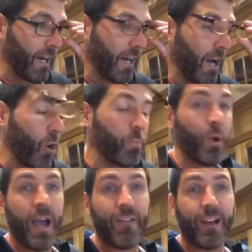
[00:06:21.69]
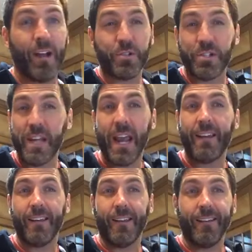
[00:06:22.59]
I hope you have an
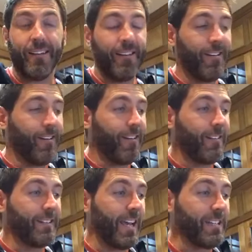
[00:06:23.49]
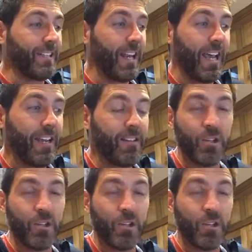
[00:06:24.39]
outstanding day today.